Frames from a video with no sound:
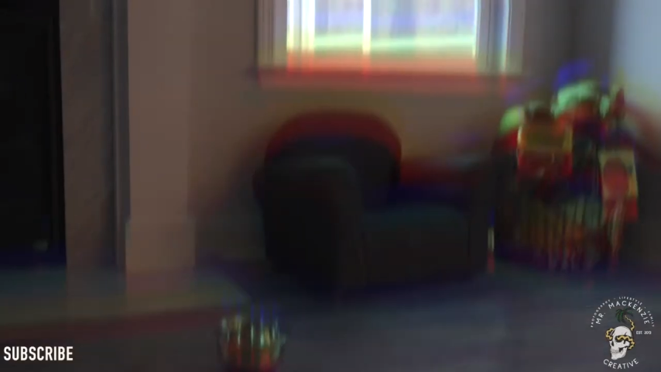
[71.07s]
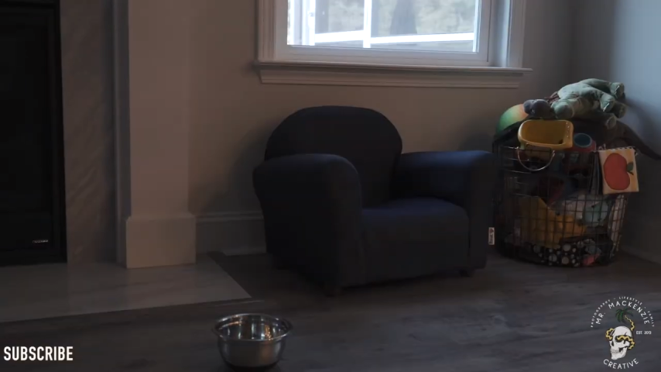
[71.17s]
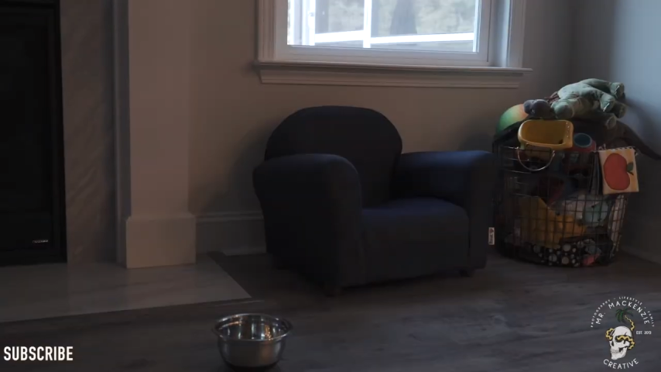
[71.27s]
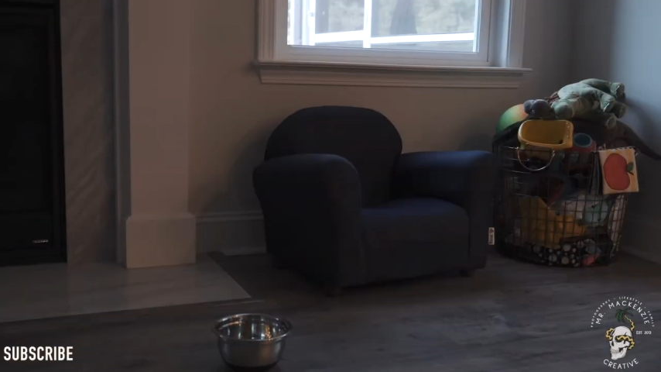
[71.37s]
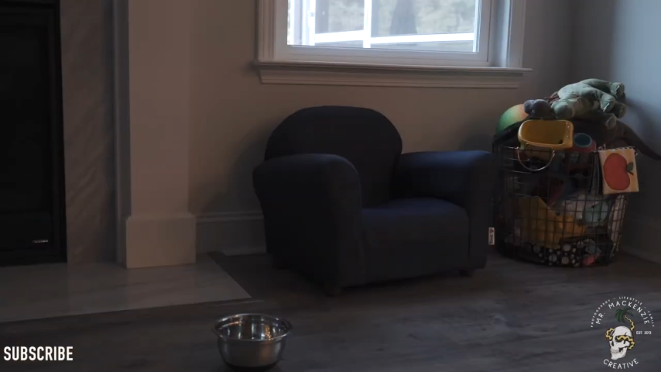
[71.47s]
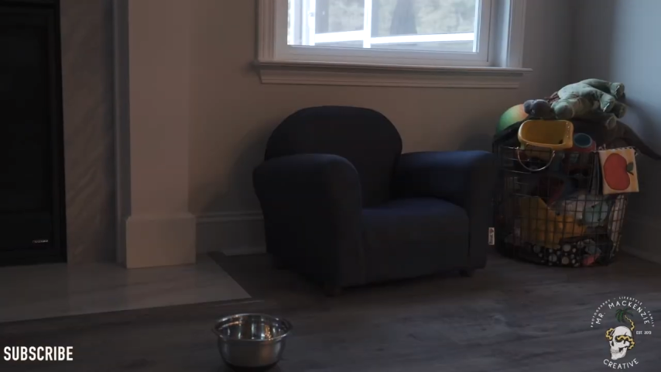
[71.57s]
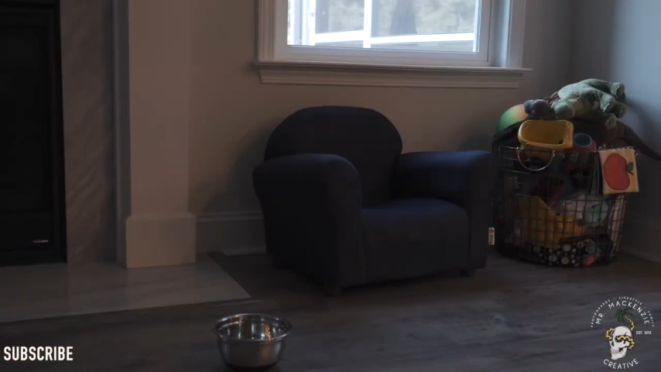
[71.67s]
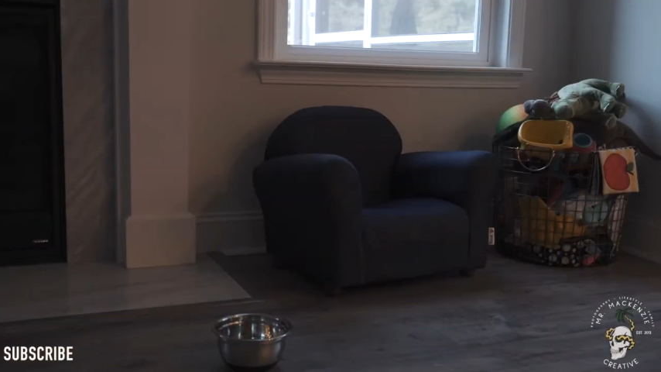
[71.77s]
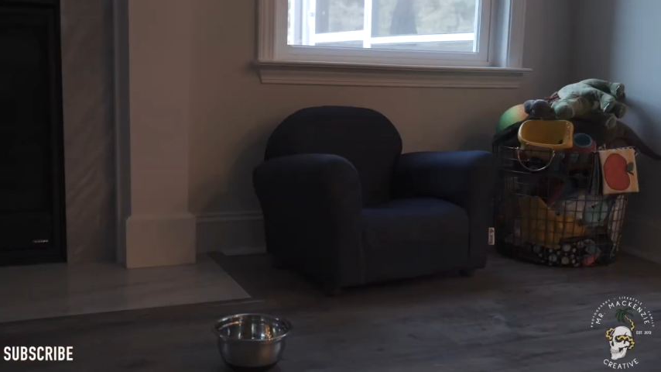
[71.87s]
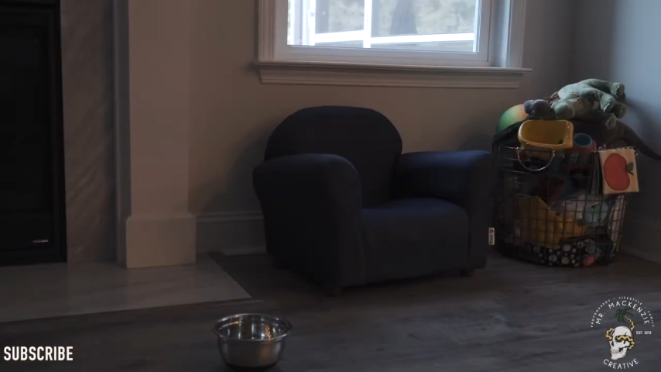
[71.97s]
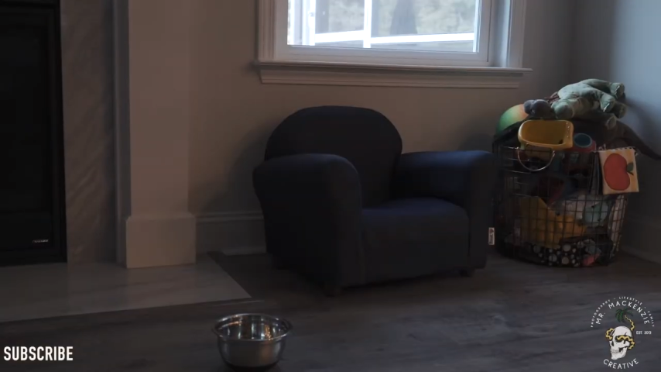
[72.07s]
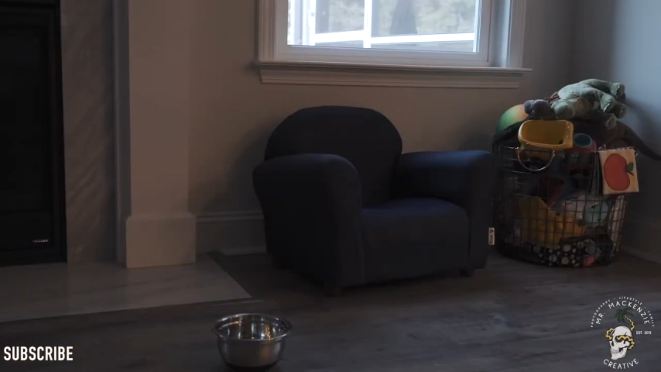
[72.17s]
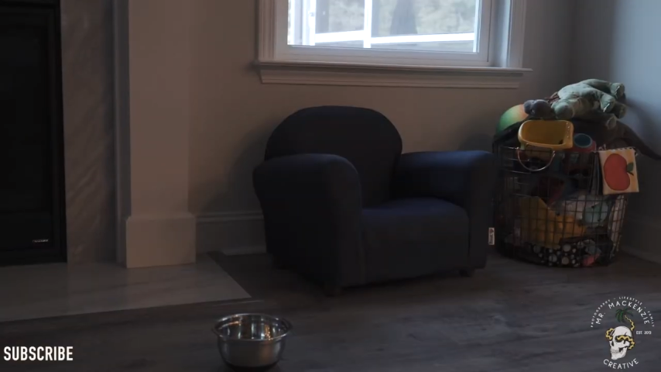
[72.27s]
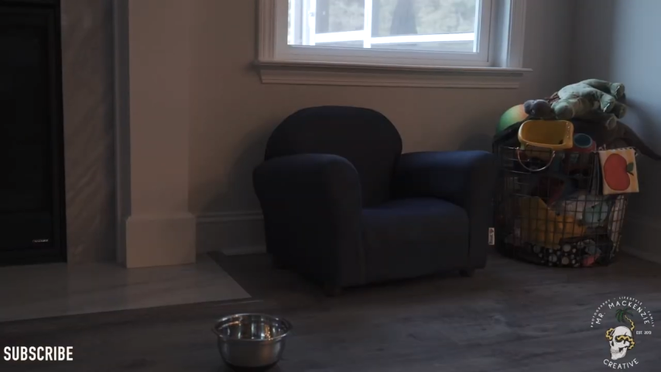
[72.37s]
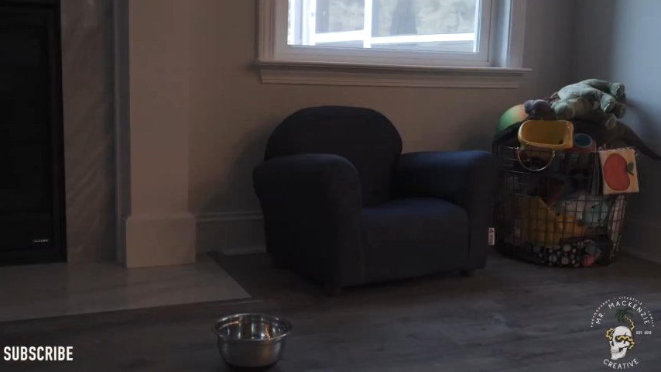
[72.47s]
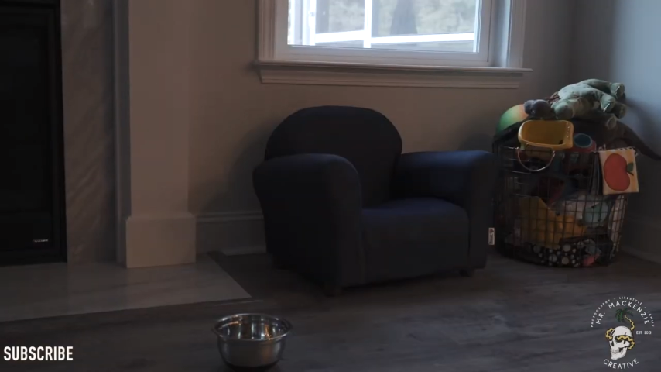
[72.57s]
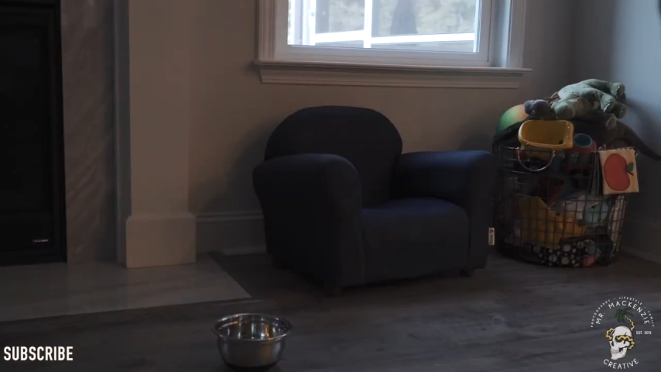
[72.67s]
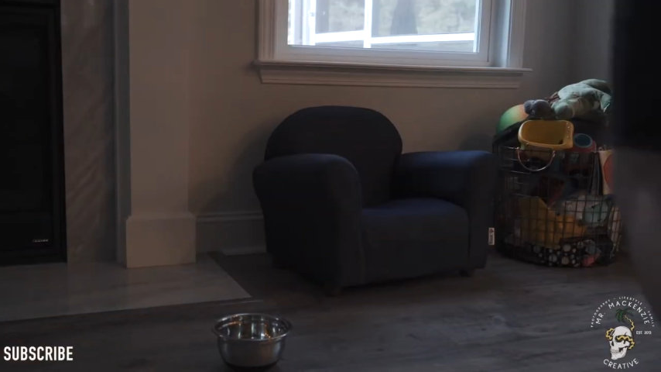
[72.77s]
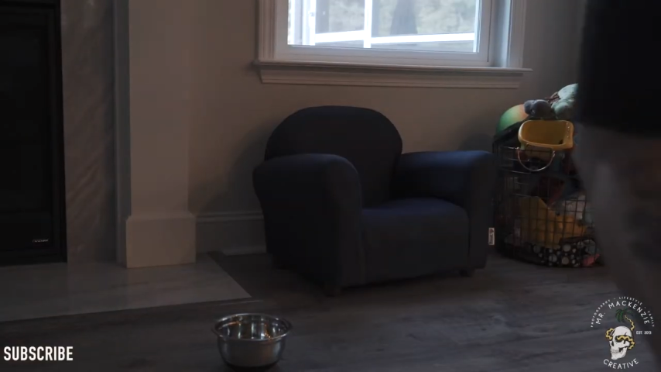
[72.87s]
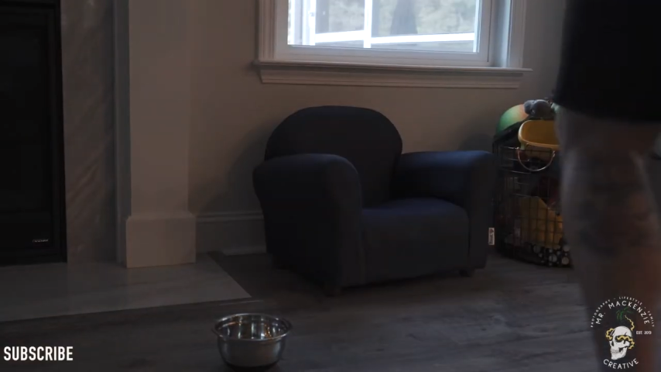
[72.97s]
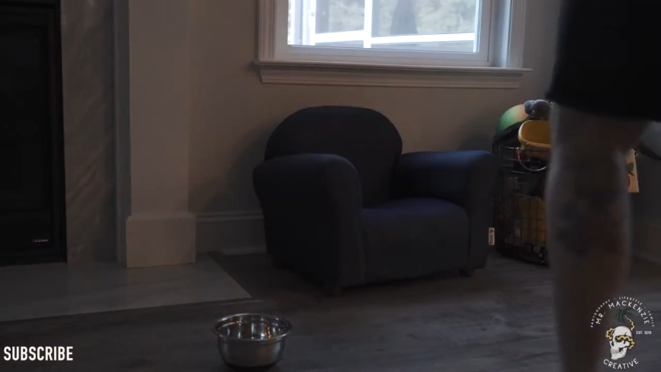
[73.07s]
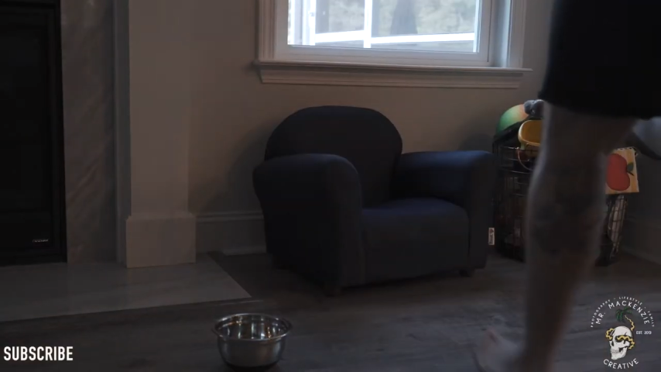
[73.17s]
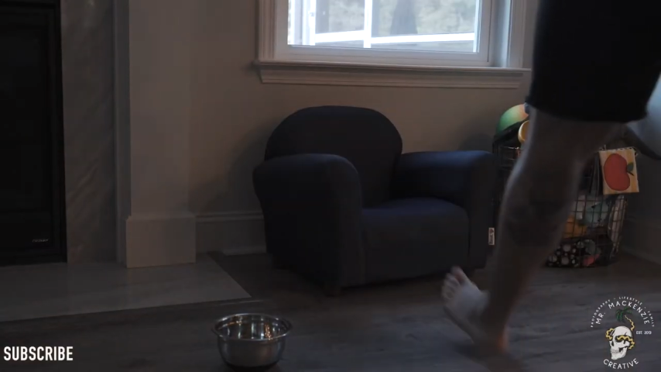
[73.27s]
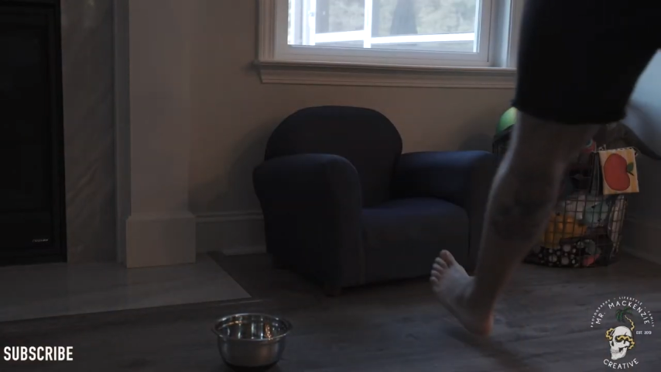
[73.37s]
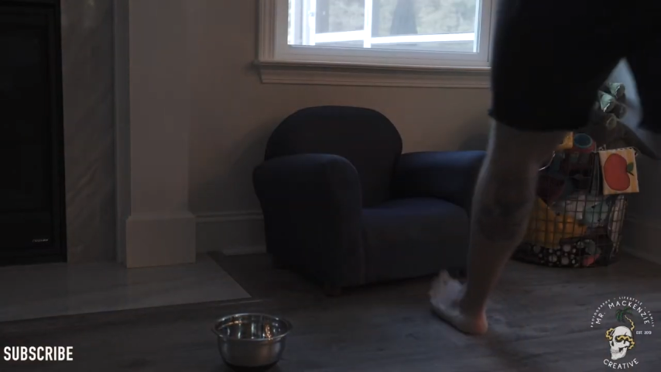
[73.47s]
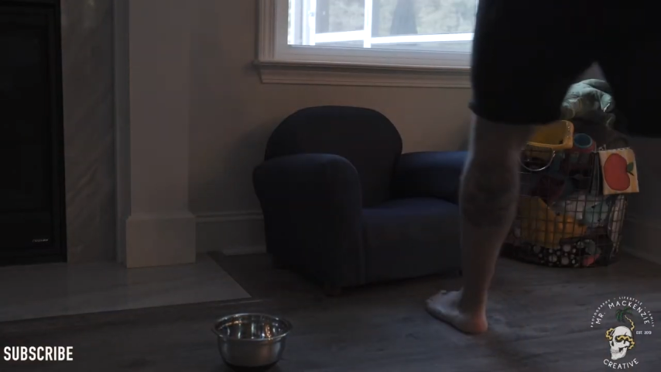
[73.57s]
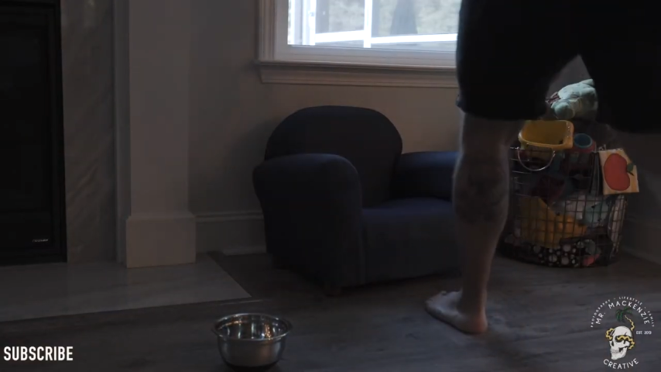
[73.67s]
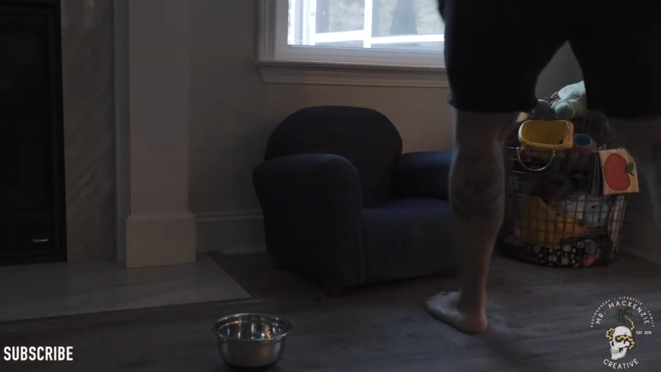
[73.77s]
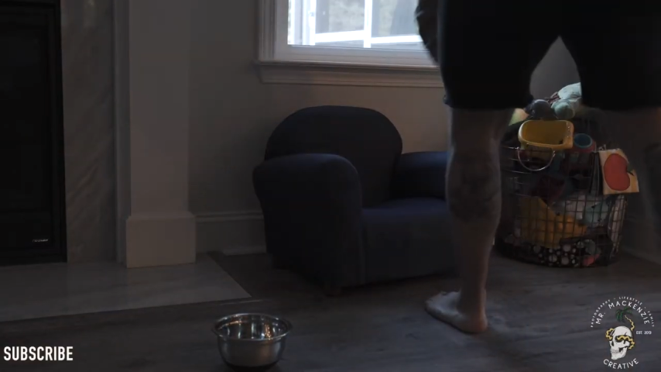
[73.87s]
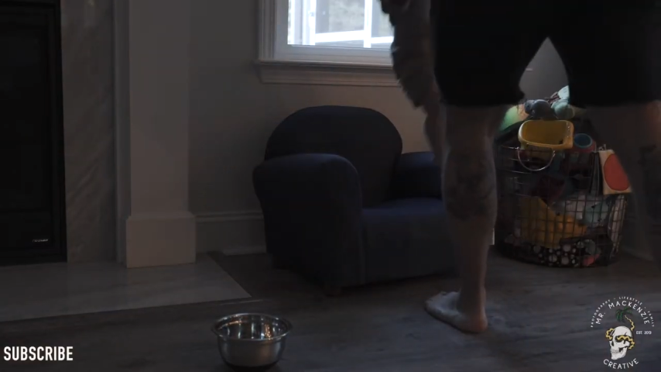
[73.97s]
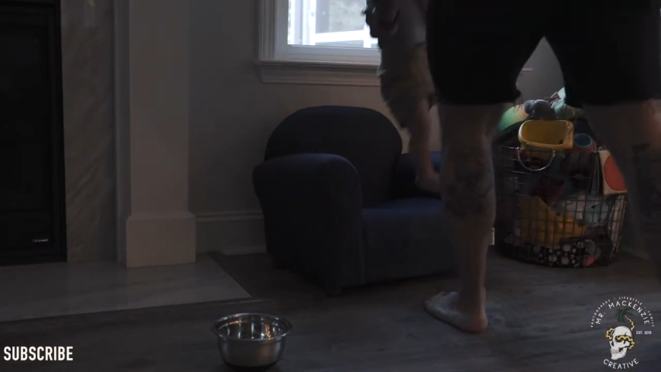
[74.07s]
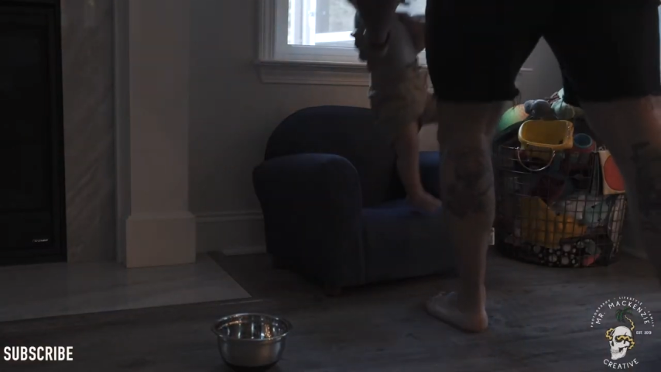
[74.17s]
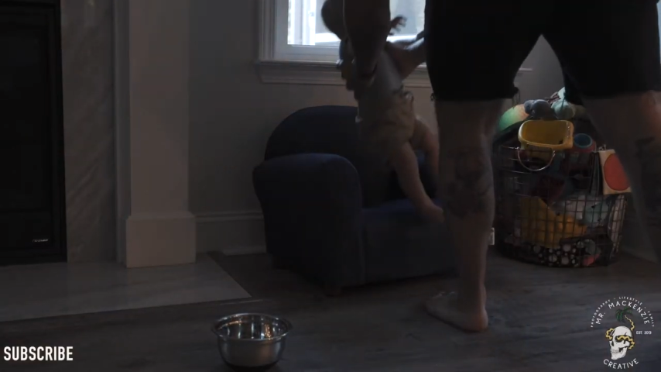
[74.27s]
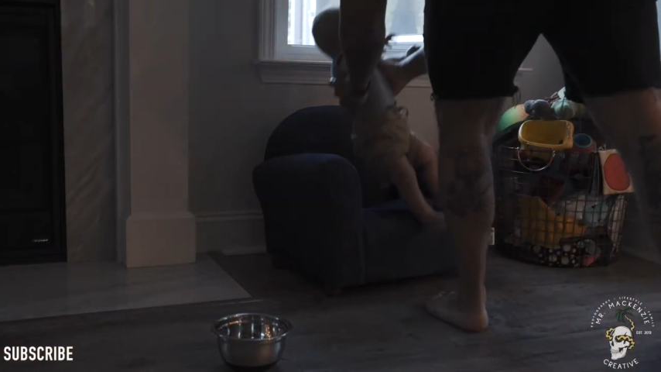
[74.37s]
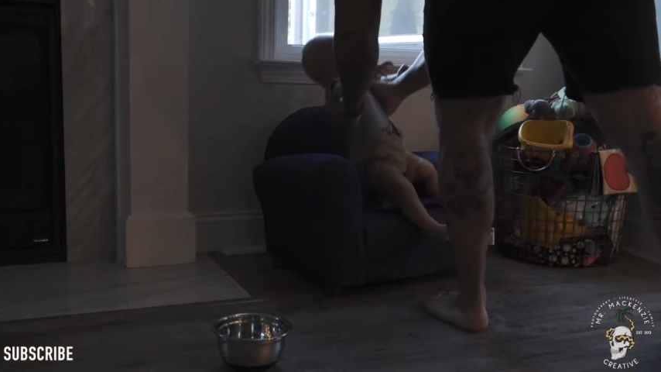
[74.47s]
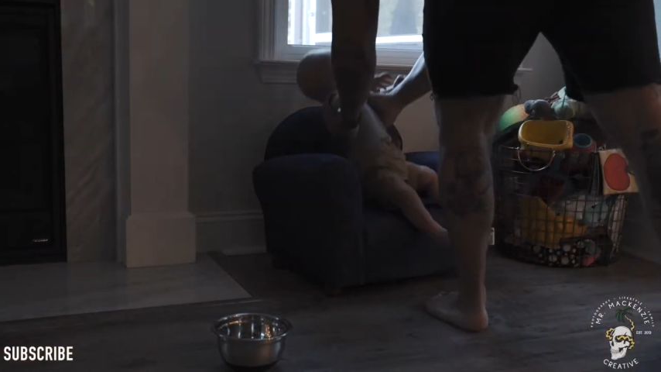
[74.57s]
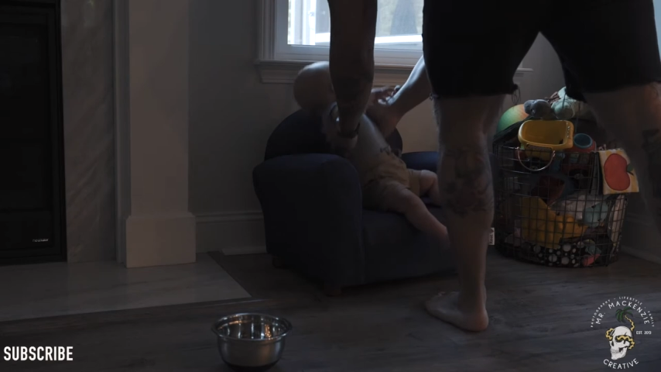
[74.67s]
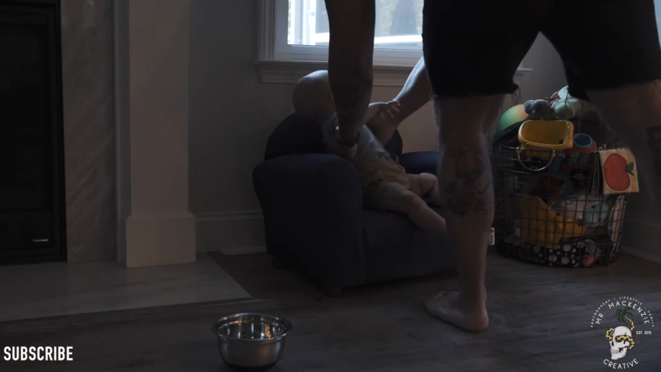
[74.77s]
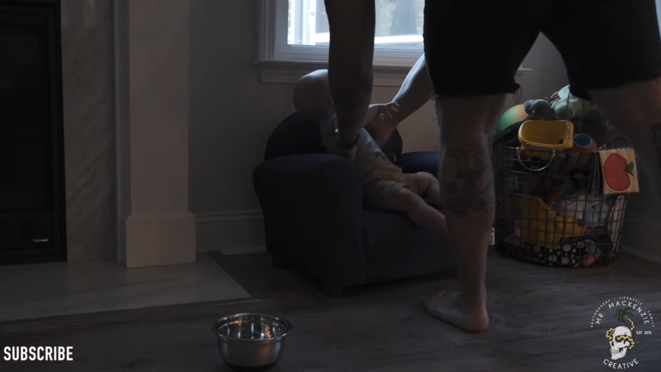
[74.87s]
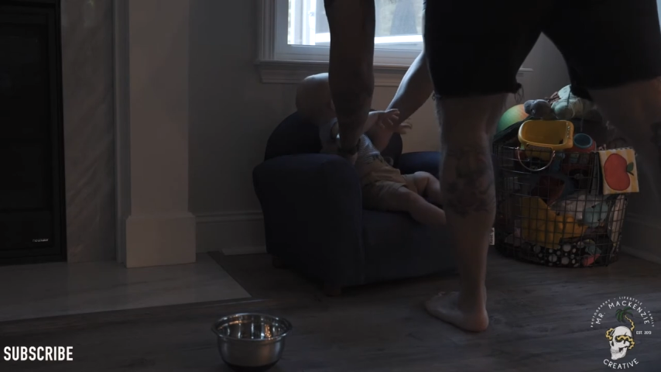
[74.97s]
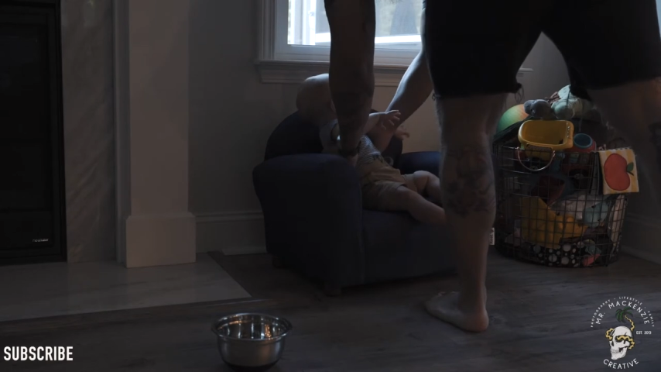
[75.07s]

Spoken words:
(no speaker visible)